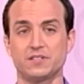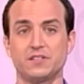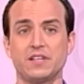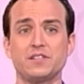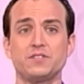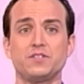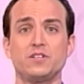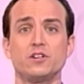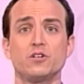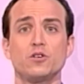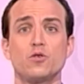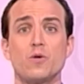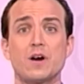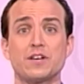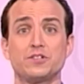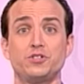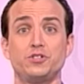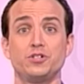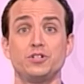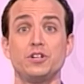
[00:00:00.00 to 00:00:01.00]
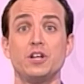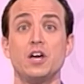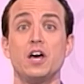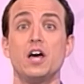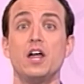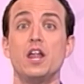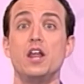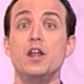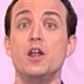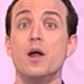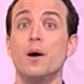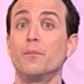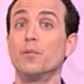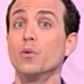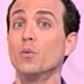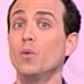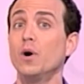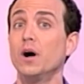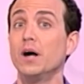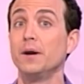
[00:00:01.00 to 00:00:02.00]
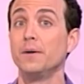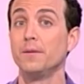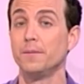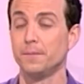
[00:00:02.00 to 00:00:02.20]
Let's hear question number 1.